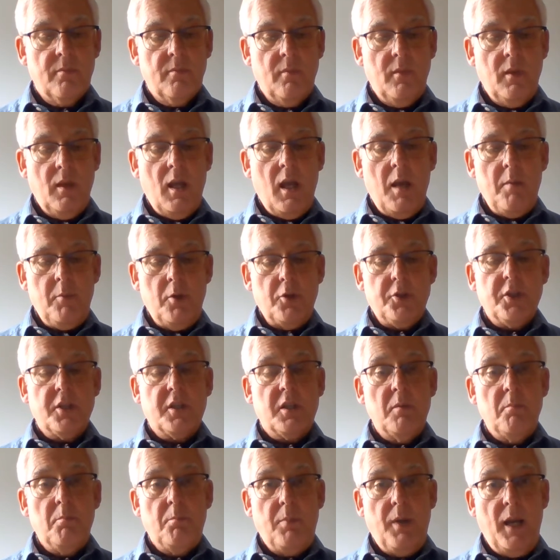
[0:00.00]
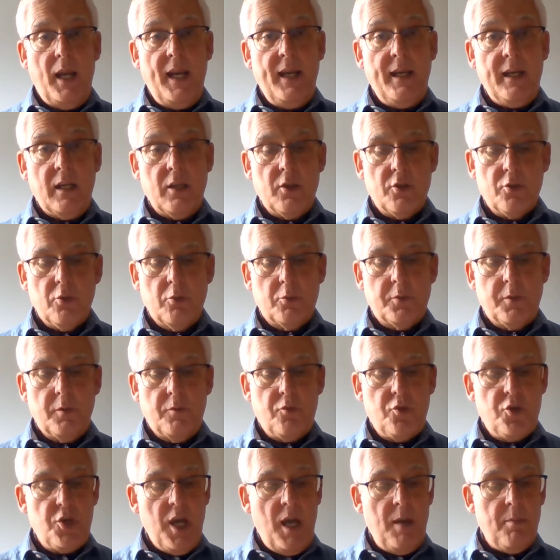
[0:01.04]
I'm not a complaining sort of
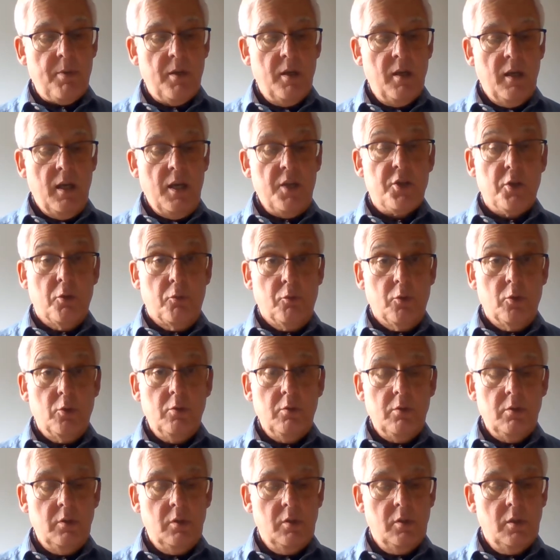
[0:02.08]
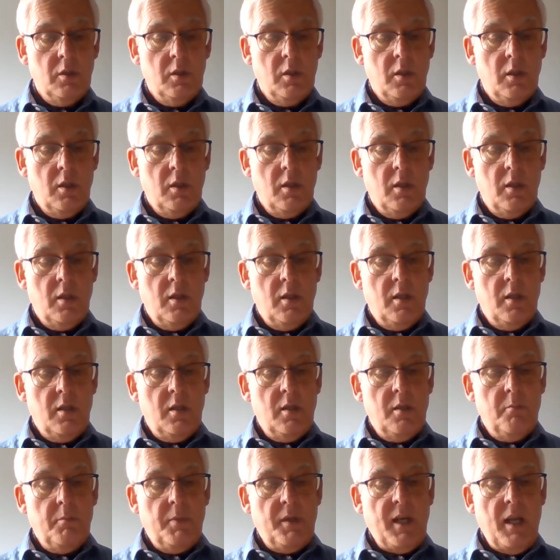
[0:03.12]
chap, as a rule,
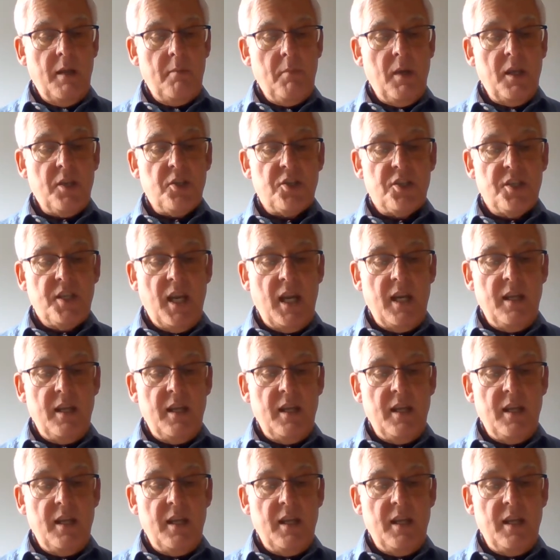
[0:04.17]
but I must say